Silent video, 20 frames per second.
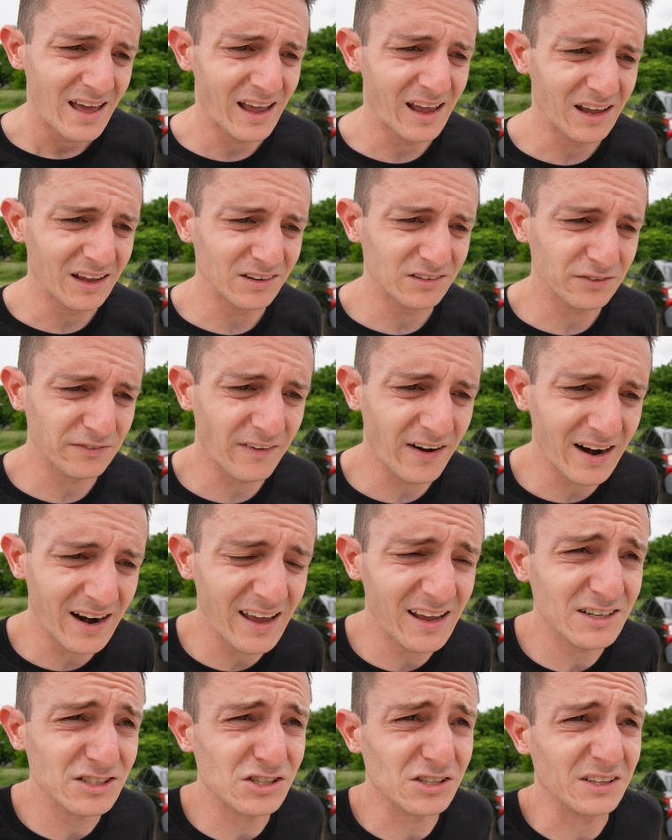and
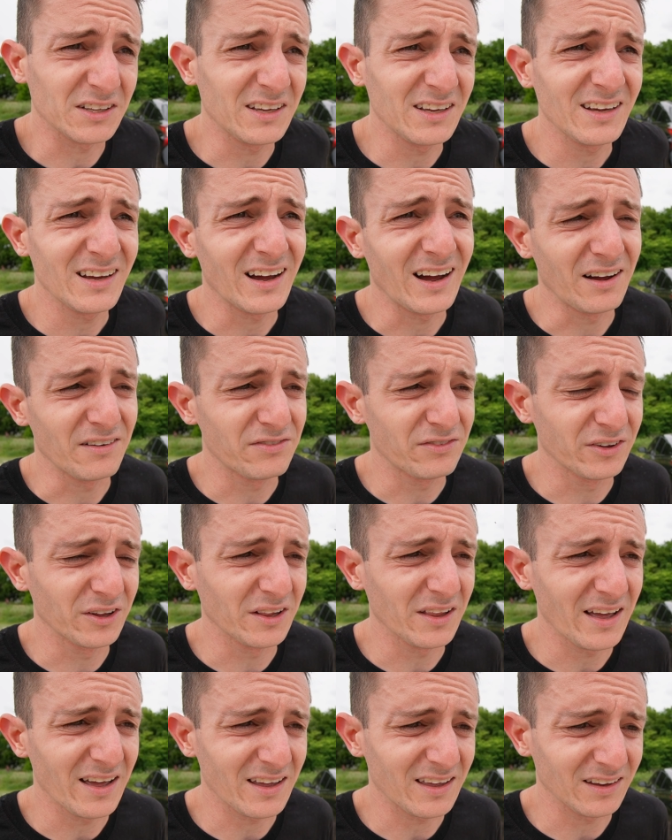financially, I
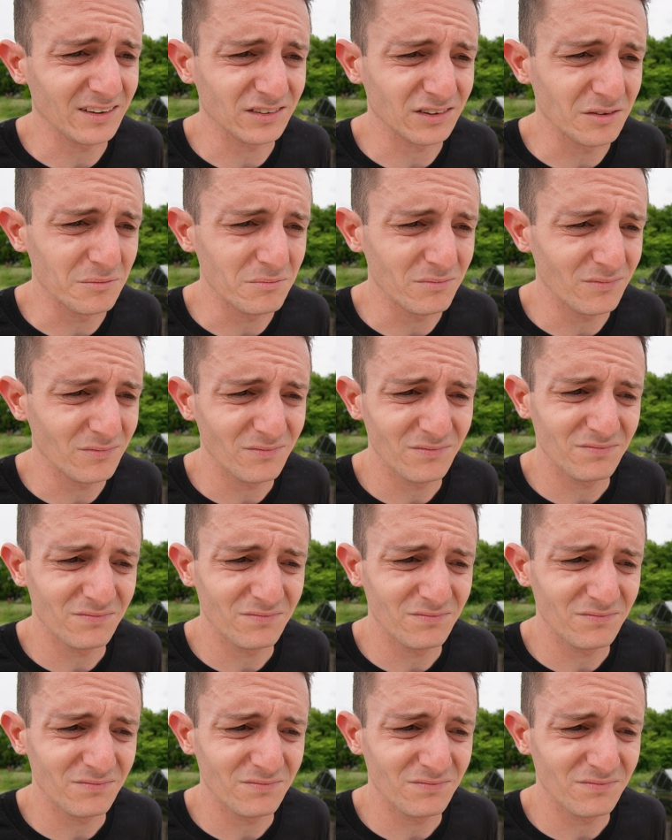feel like is the